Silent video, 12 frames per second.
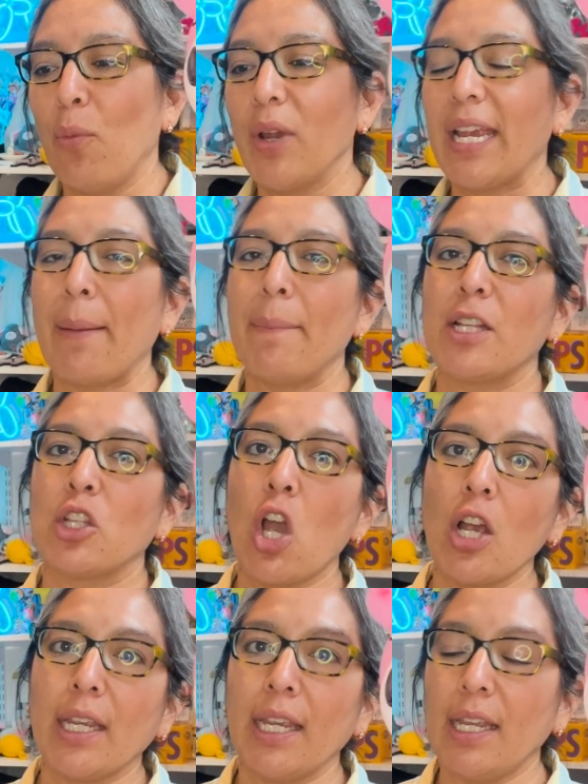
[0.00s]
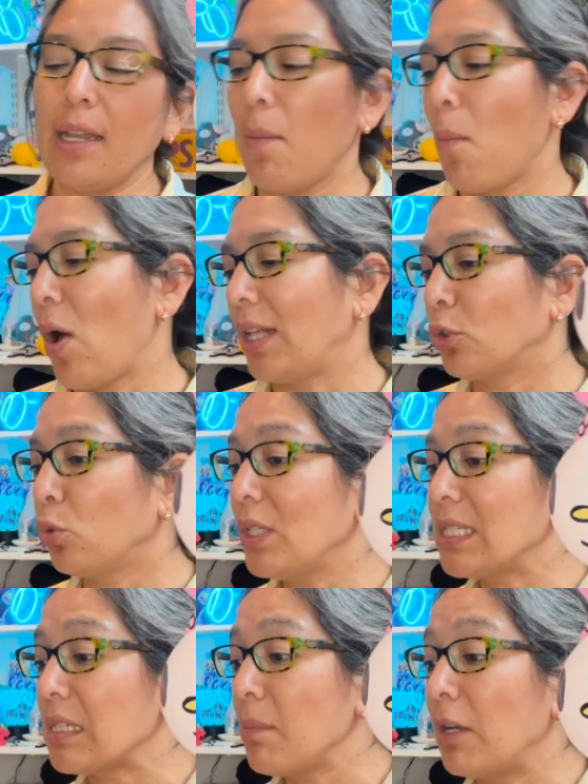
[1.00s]
we can be talking while
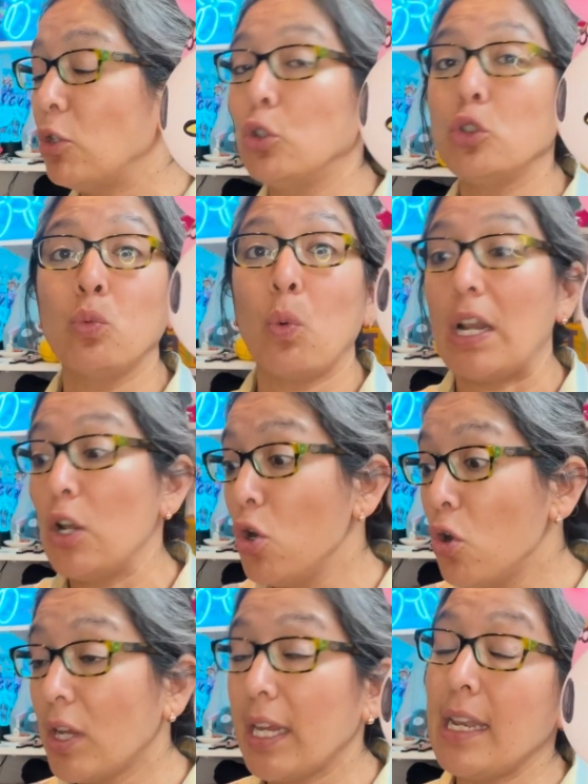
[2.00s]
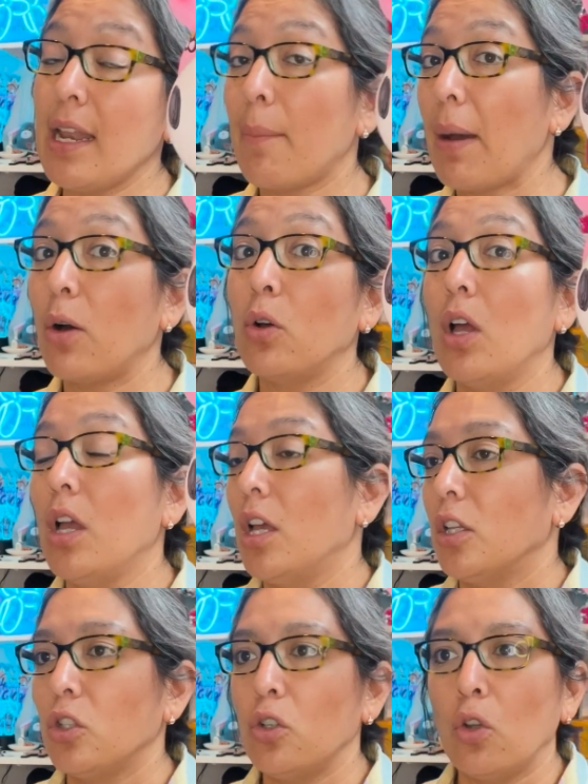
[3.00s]
twisting balloons, while looking about,
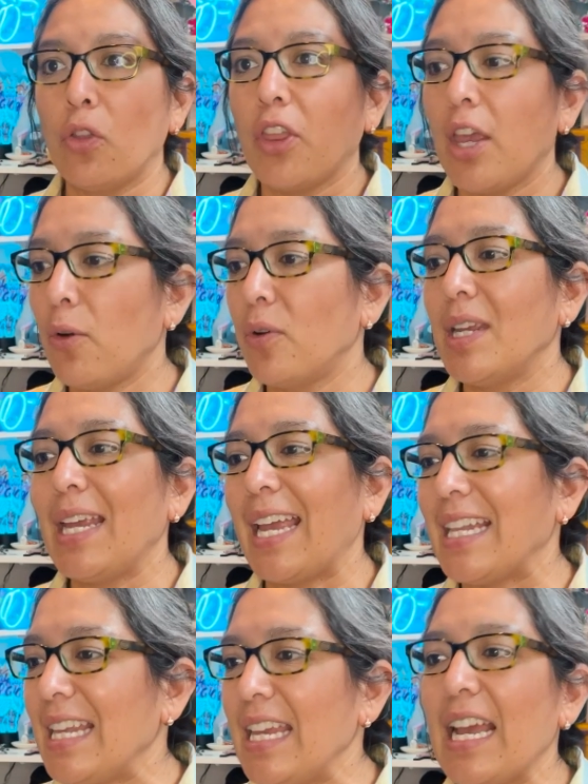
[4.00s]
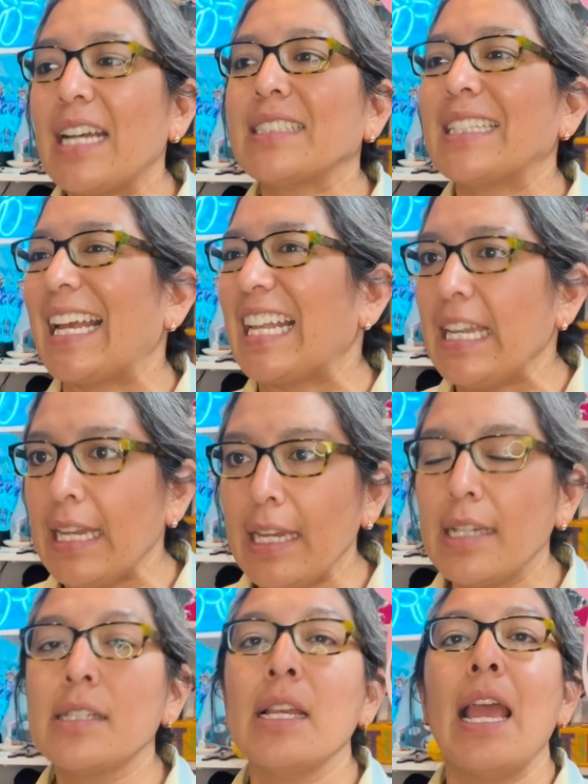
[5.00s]
you know, theory, ideas,
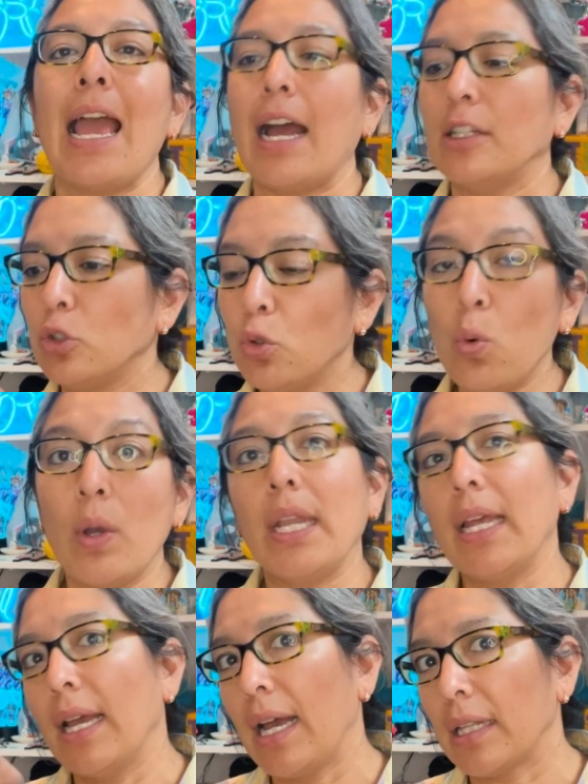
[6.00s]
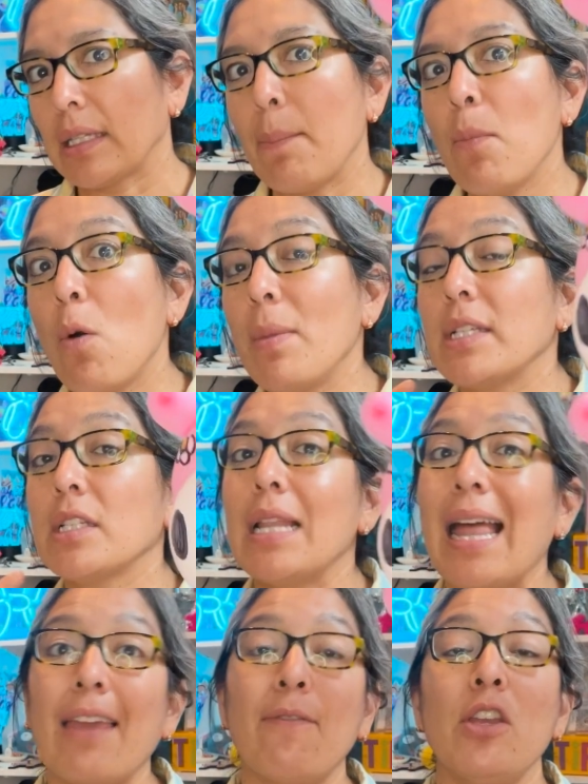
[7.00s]
techniques, and do it at the moments,
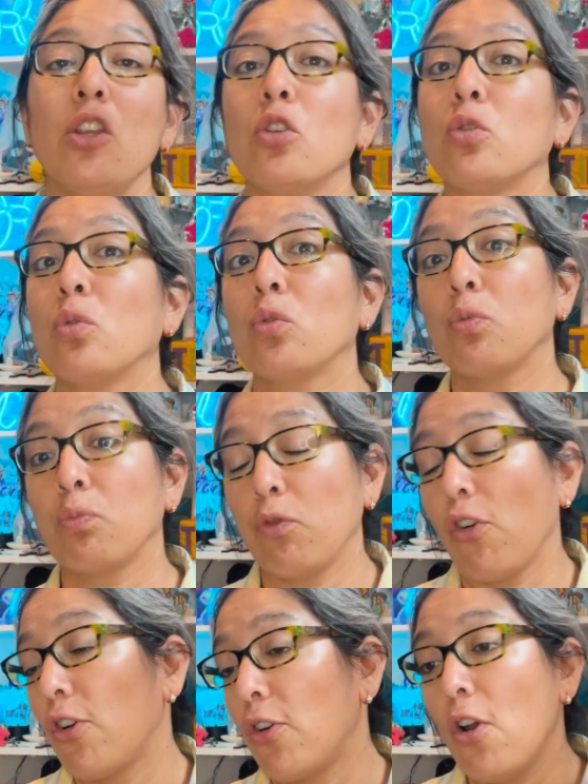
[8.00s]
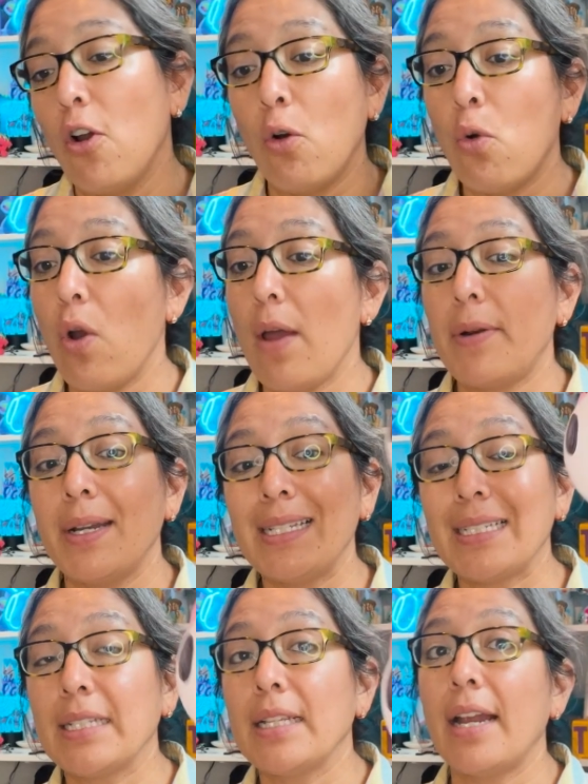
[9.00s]
live videos for whoever
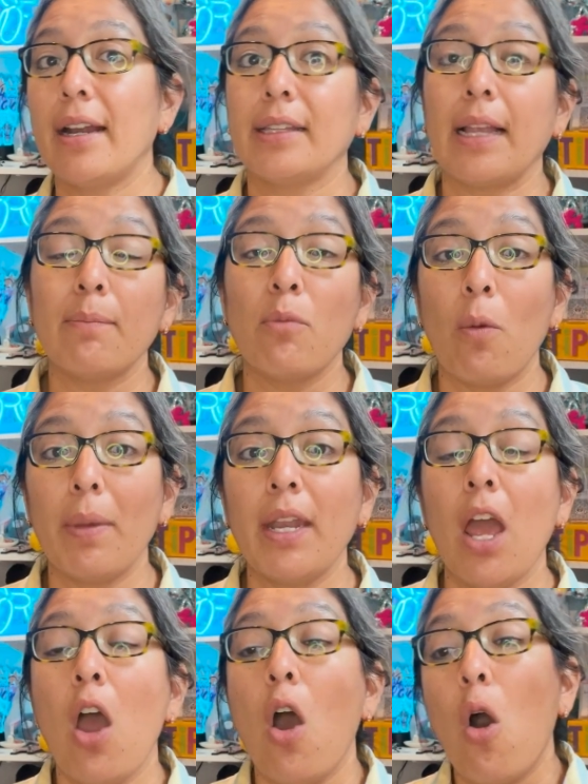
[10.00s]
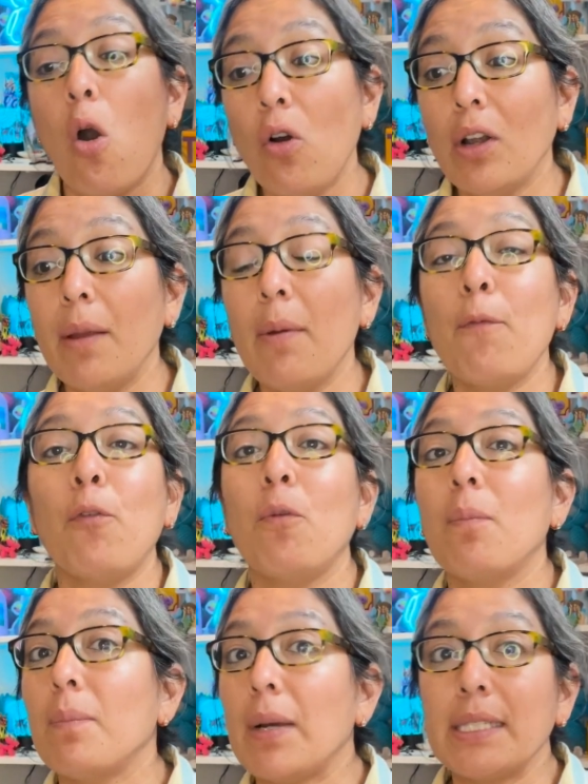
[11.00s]
is there at that moment. Or even for
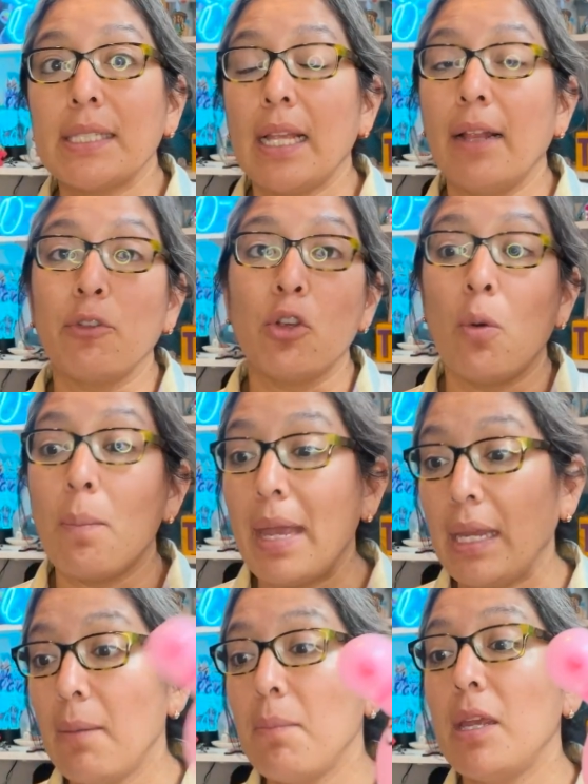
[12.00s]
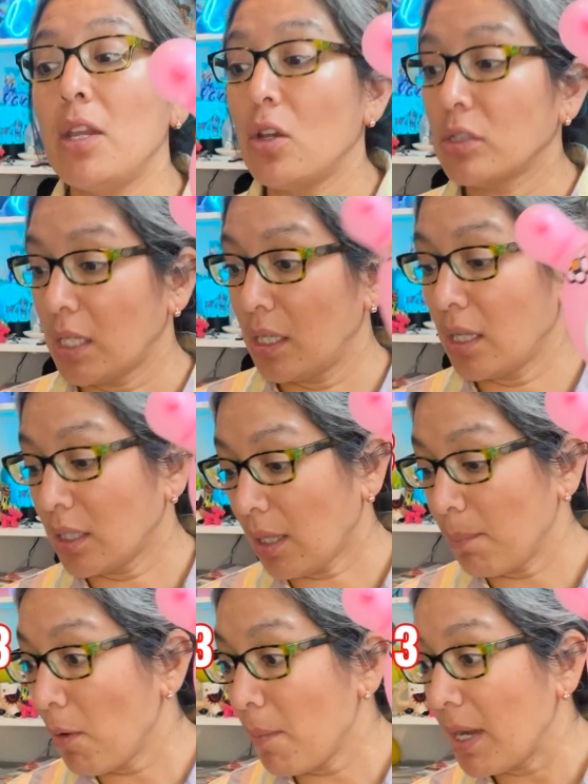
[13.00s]
myself, you know, making videos, and at
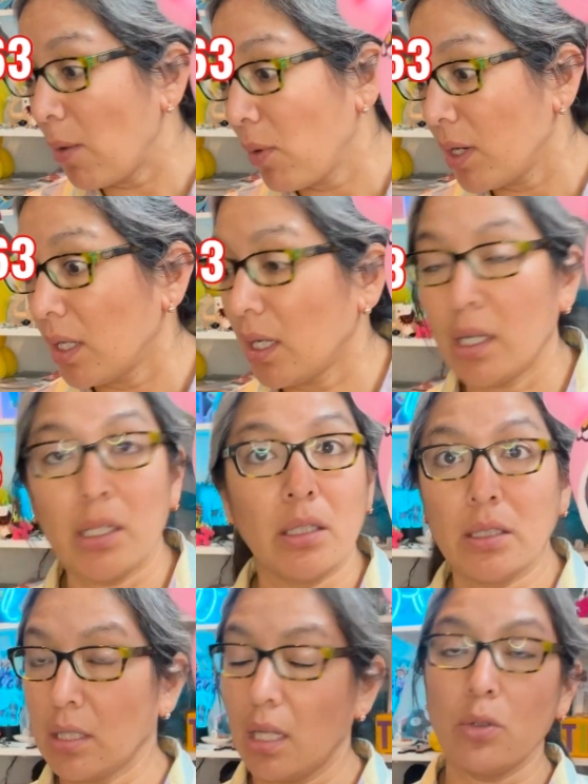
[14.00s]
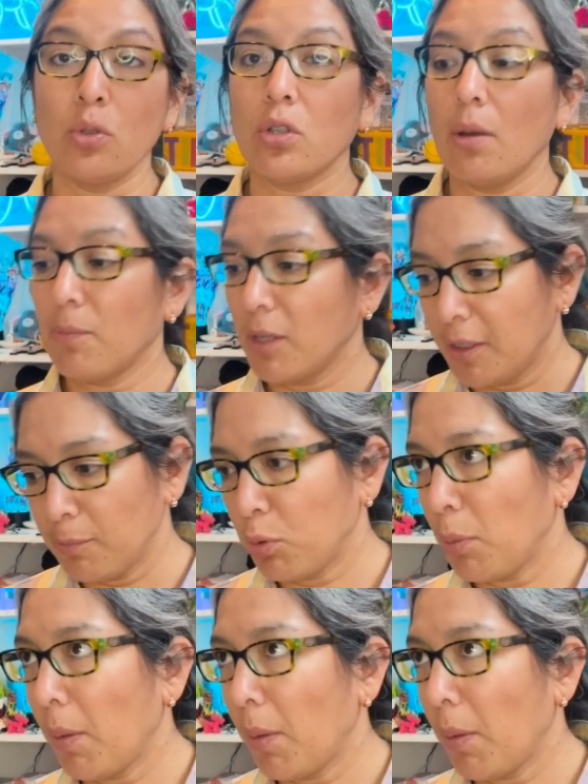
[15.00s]
that moment I want to tell you something.